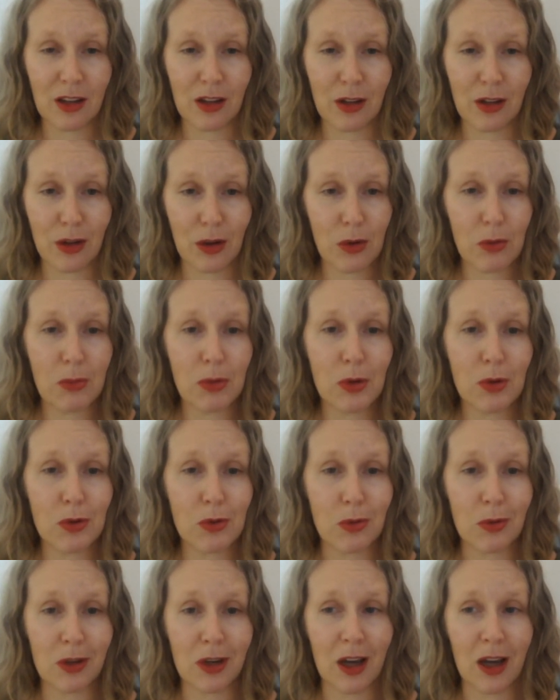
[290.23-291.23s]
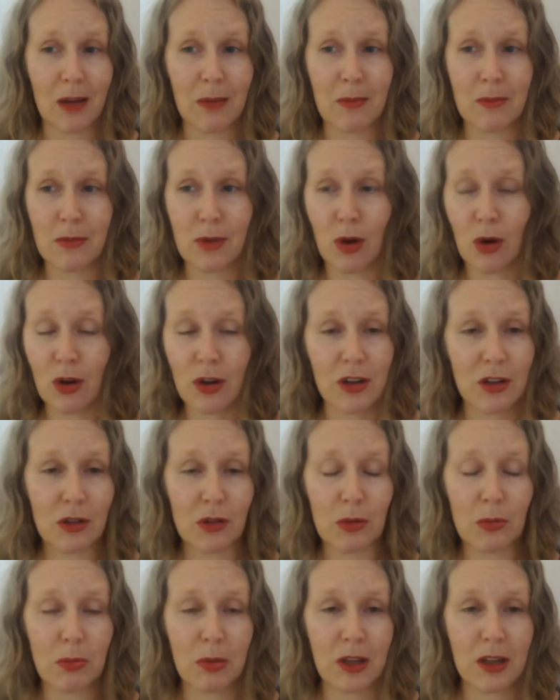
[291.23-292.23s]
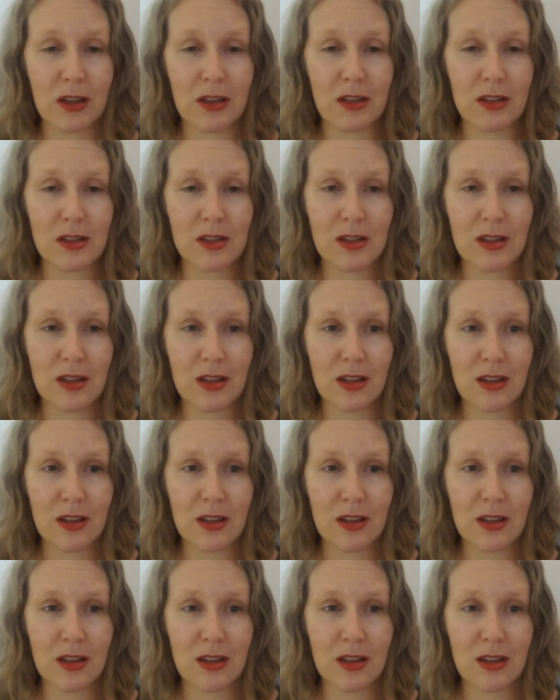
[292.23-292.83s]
low mood, when I'm not in a good place,